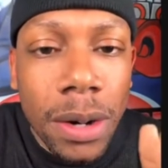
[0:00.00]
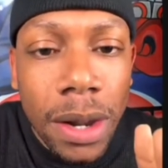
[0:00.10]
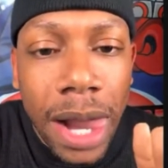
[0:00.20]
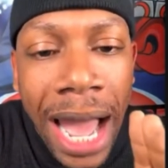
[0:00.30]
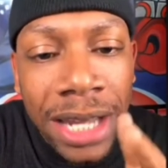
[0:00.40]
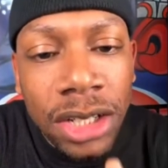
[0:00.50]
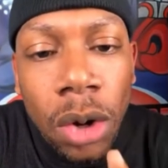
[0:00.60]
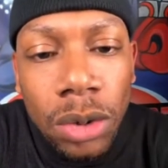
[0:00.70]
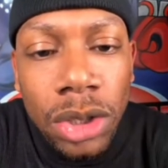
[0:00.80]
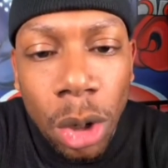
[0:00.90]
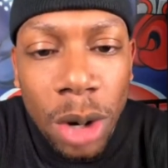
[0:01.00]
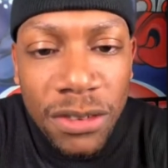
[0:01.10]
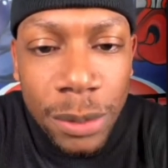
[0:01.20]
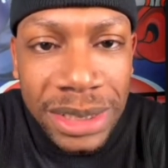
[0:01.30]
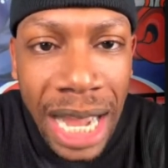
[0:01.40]
I don't know.
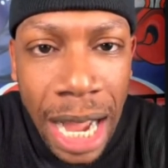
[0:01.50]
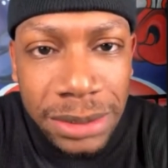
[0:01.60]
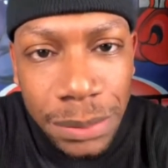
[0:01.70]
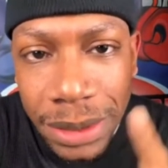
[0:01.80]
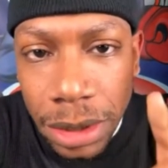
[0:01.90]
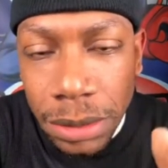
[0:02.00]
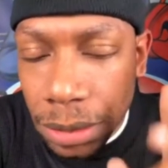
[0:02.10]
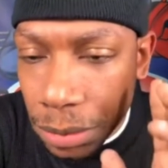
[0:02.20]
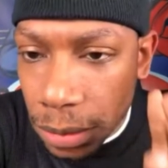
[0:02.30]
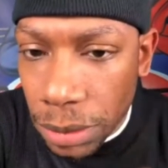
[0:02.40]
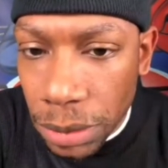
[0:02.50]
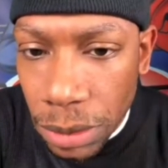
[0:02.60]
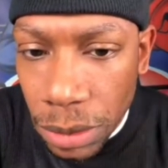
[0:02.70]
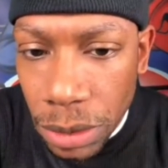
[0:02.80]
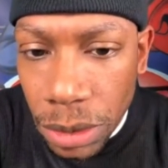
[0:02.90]
Come on, Marty, you, you the guy. You
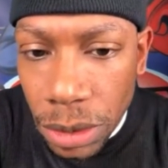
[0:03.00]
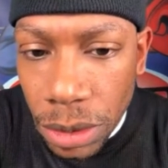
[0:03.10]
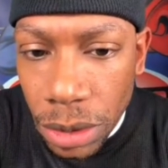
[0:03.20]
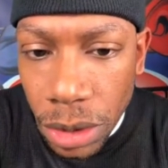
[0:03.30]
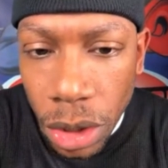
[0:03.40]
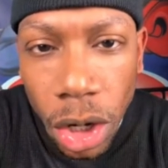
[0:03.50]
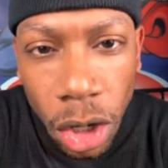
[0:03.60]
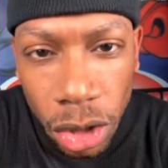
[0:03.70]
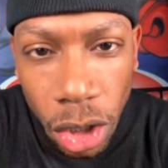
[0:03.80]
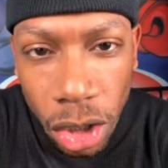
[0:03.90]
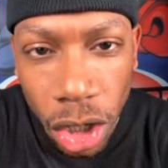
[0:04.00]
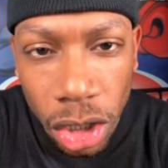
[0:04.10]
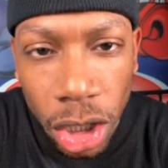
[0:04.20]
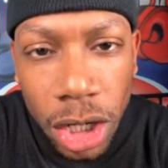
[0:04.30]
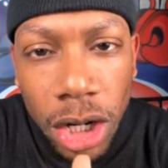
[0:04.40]
know you know this, man. Hold on, hold on, hold
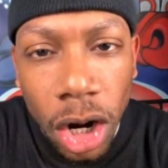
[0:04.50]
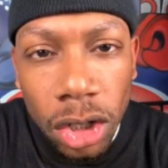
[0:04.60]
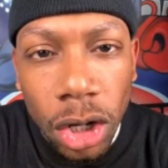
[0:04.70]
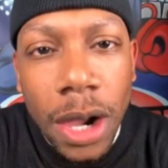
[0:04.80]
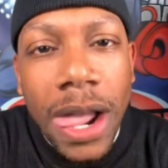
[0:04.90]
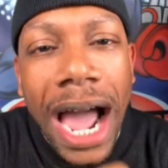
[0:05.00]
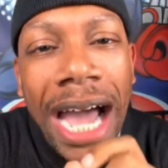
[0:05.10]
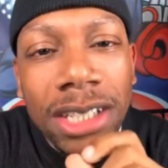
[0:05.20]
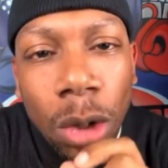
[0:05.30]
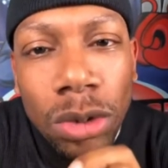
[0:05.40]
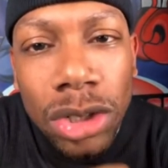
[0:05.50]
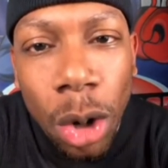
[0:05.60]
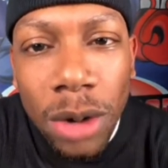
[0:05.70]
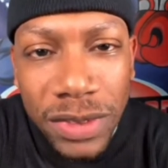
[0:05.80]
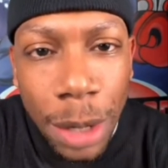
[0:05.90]
on, hold on. I don't
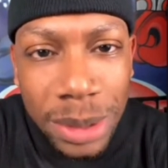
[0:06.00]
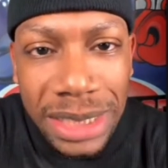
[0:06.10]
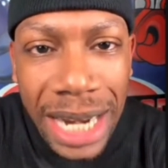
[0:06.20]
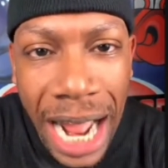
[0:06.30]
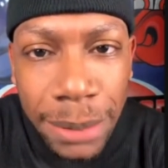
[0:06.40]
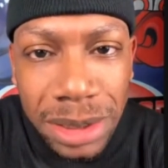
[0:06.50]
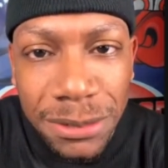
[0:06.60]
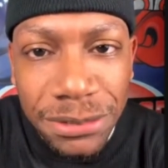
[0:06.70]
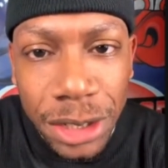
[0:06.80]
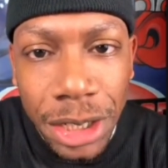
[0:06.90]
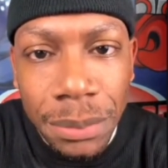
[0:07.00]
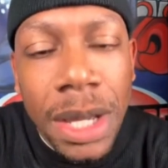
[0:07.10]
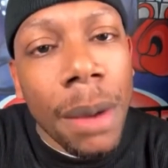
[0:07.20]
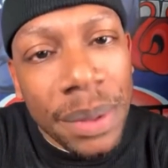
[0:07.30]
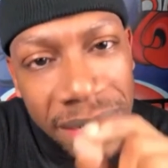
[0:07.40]
know if that was an option for him
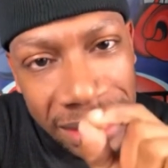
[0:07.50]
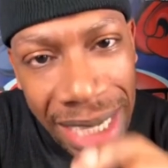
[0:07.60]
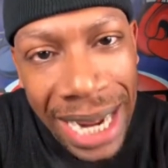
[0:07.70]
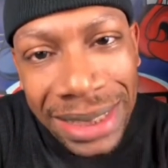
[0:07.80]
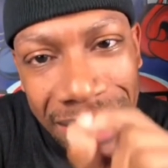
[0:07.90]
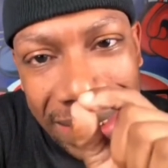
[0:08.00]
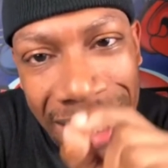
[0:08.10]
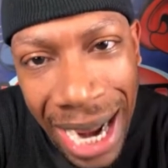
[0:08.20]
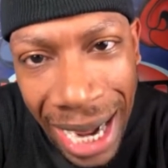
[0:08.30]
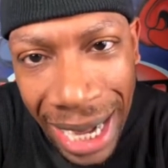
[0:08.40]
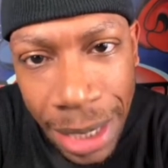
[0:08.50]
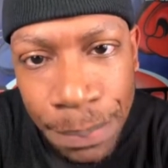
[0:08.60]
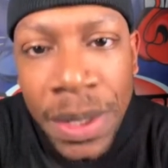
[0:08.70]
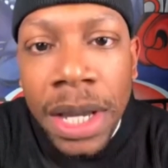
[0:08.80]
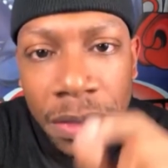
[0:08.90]
because at the time
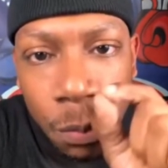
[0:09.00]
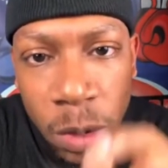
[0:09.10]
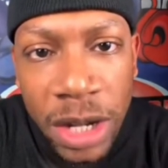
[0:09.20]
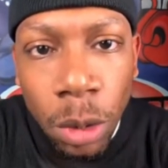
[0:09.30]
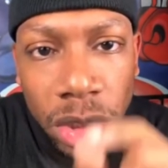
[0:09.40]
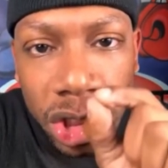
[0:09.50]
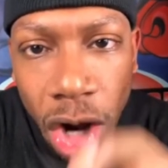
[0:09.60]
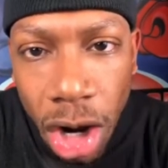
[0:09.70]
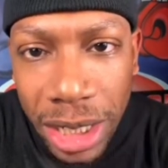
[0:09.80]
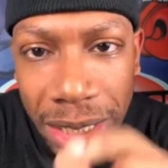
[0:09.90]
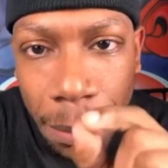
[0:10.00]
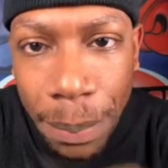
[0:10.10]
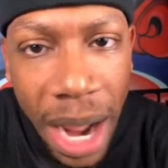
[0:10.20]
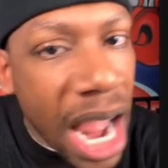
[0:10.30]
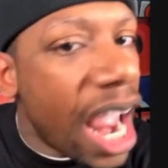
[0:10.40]
we were talking
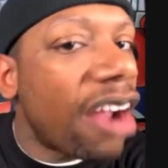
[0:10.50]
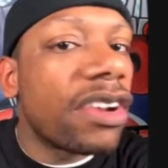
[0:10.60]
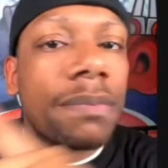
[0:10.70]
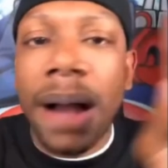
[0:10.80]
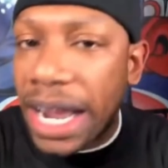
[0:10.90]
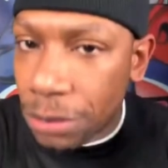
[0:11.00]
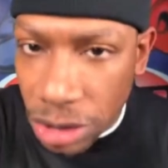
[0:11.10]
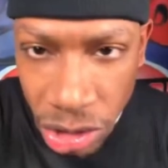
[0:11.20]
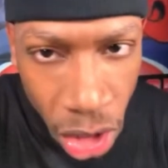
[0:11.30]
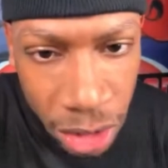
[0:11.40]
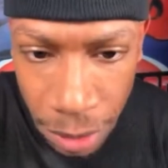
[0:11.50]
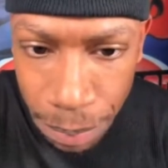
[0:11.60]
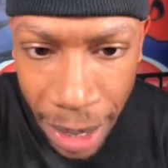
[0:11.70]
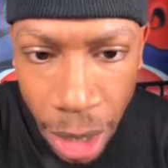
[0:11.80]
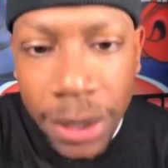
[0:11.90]
about everybody was talking
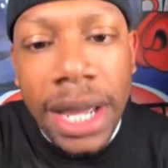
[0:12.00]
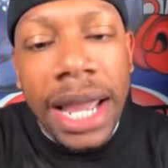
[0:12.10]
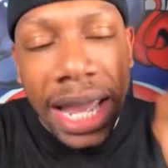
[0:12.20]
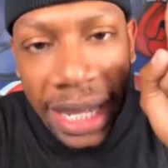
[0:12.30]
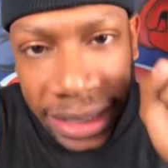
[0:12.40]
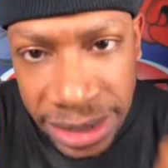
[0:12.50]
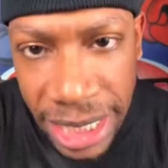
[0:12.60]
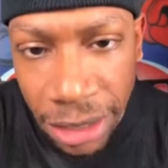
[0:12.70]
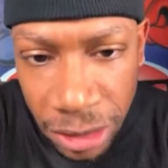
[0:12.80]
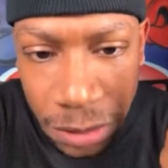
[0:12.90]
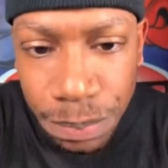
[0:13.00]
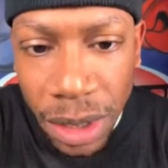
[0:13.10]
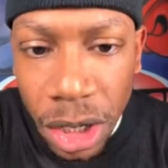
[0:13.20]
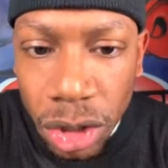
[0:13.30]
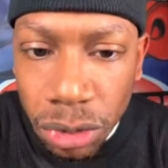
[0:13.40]
about a Terence
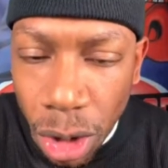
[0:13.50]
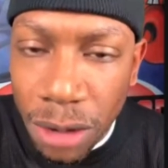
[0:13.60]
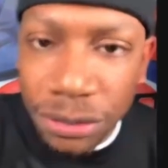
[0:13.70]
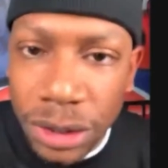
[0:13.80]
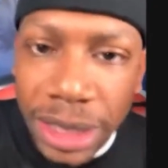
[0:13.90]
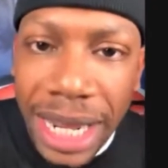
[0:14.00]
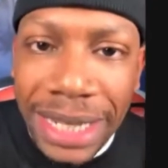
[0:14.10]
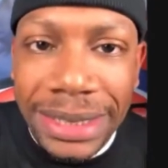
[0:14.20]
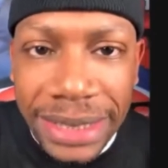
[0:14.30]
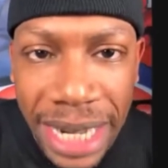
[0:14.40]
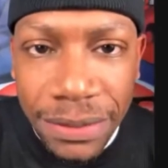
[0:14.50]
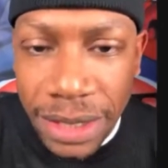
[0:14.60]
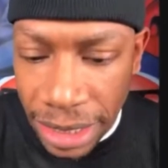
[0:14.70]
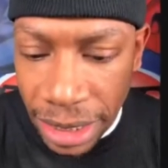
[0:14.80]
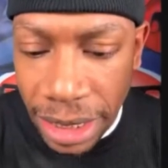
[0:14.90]
Bud Crawford and
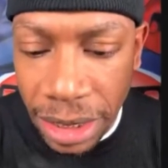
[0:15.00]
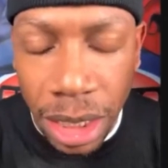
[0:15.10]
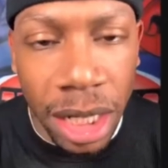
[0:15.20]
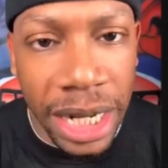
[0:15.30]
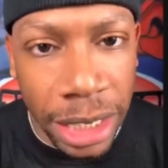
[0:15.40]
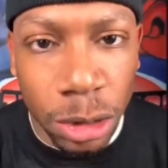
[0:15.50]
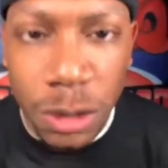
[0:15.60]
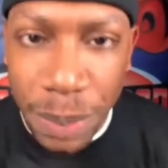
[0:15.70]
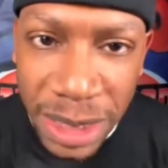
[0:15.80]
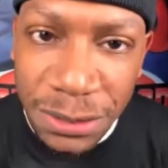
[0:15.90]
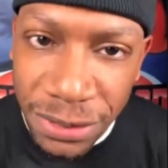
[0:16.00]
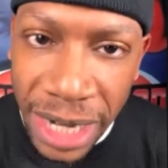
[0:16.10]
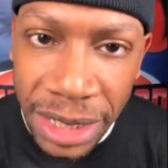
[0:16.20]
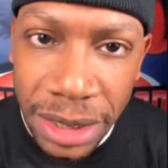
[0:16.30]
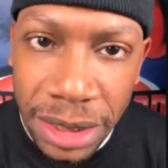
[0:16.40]
David and uh, Errol Spence fight.